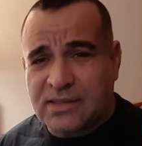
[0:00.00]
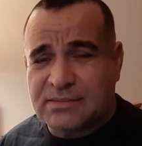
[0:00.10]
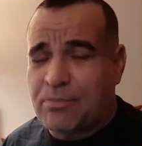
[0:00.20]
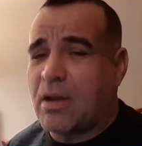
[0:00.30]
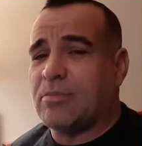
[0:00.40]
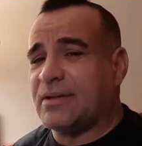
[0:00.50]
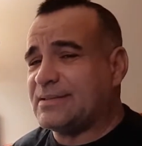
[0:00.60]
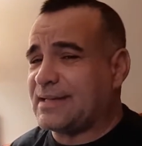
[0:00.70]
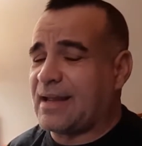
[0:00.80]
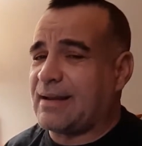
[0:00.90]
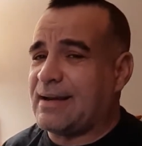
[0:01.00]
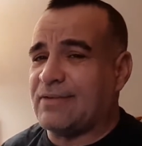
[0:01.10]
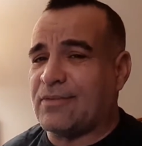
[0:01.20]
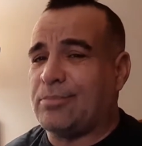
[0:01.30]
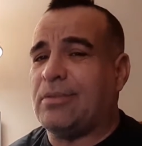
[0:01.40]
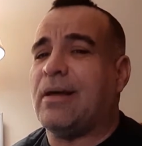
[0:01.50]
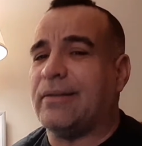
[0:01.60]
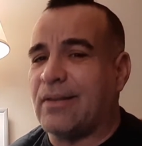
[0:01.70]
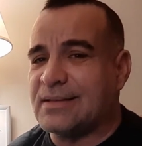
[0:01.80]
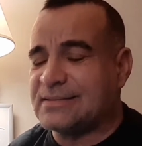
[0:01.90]
because the public's got kind of a
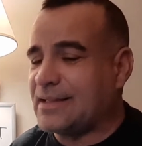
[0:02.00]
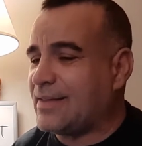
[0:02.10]
bloodlust.